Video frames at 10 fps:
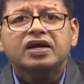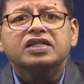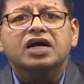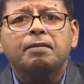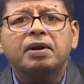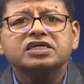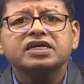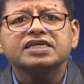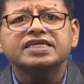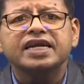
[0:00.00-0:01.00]
The Hamas
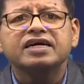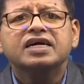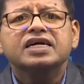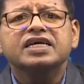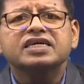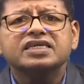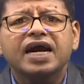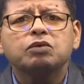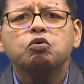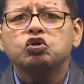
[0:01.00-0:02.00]
leader said the
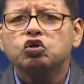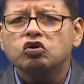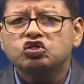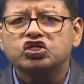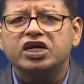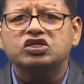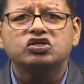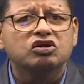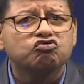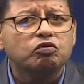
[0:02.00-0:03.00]
attack would not
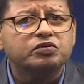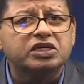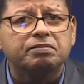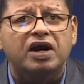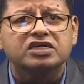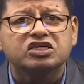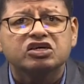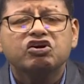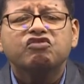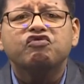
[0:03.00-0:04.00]
change the group's demands
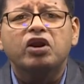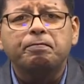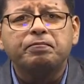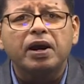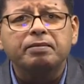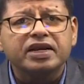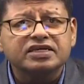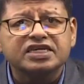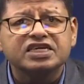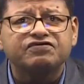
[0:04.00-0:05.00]
for a
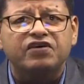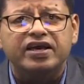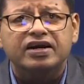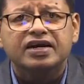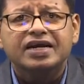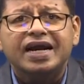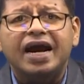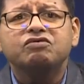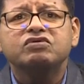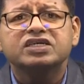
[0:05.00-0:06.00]
permanent ceasefire
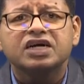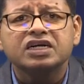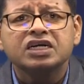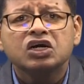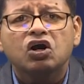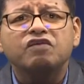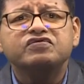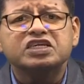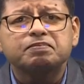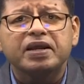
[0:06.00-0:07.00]
and return of
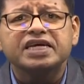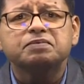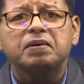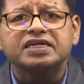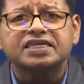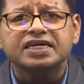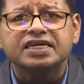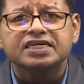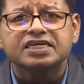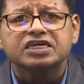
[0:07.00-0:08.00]
displaced
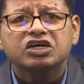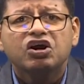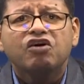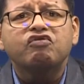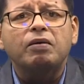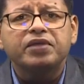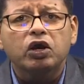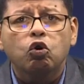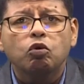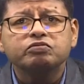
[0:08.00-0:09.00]
Palestinians from
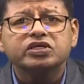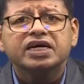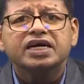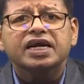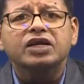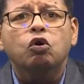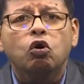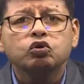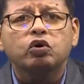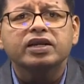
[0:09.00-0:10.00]
their homes in
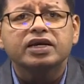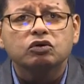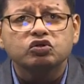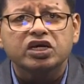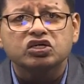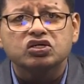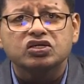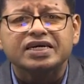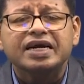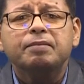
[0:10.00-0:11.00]
ongoing
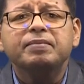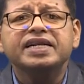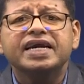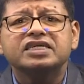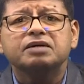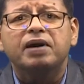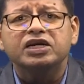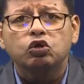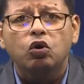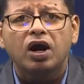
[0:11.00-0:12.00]
negotiations mediated
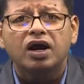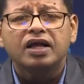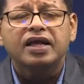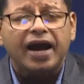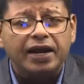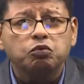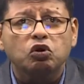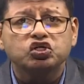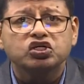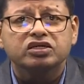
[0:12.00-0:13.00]
by Doha and
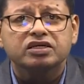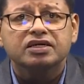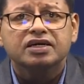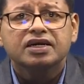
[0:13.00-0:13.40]
Washington.